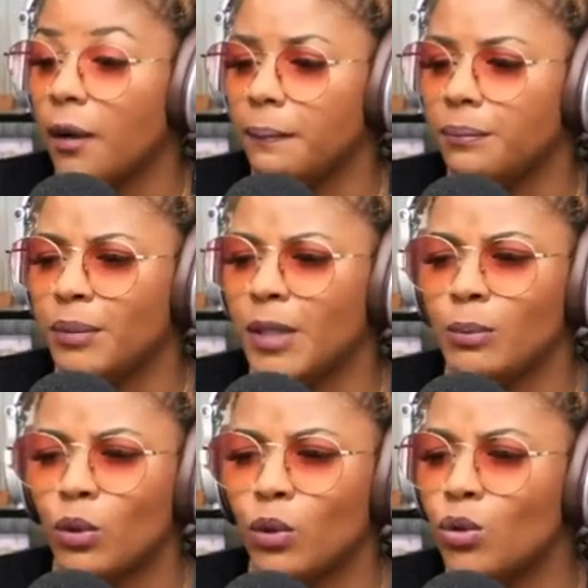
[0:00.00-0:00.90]
people
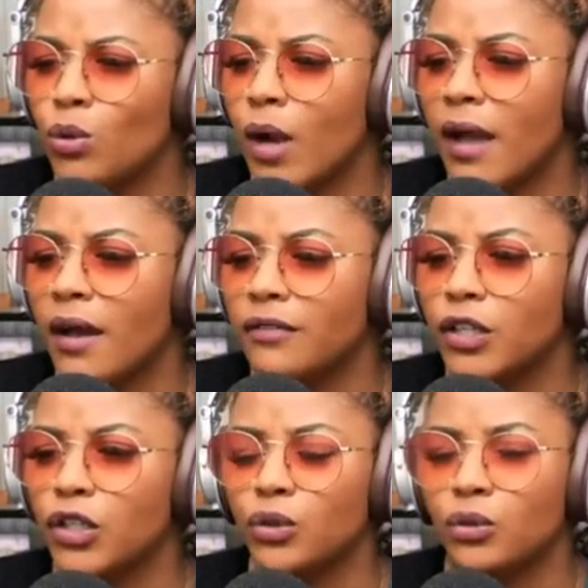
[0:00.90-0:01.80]
who have
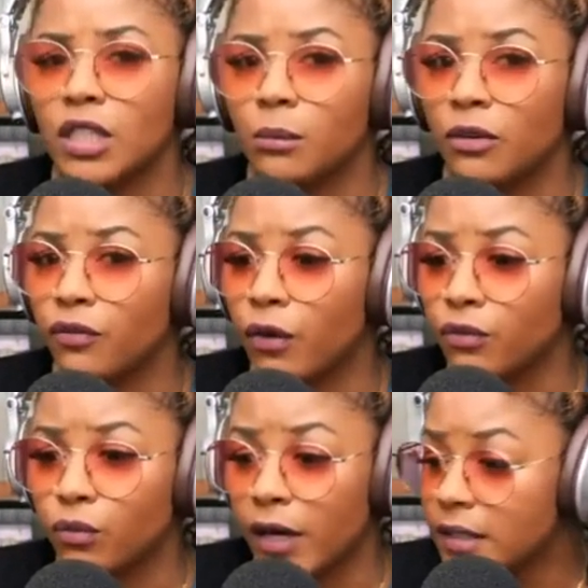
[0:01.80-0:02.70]
accused him of
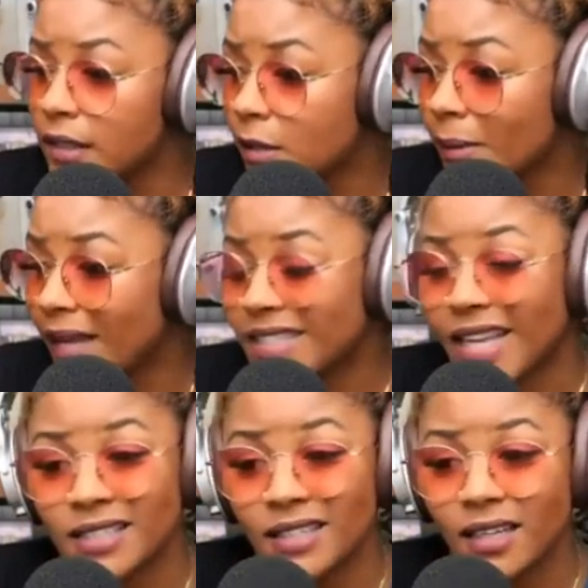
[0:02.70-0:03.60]
racism at
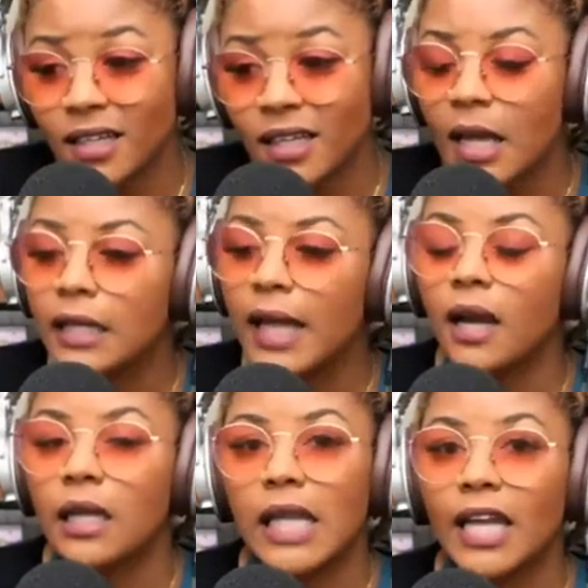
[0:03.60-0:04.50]
Tesla, like a
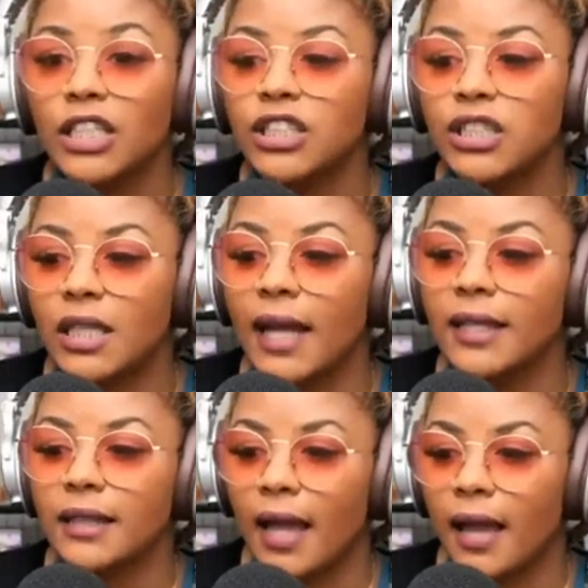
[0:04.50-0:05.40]
lot of shit like
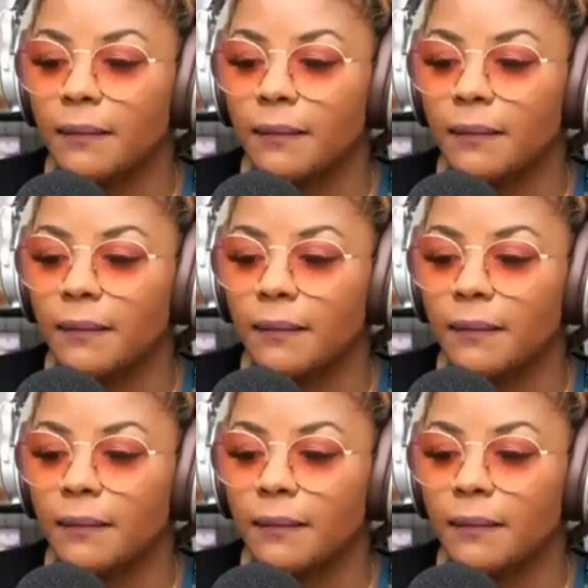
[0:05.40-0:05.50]
that.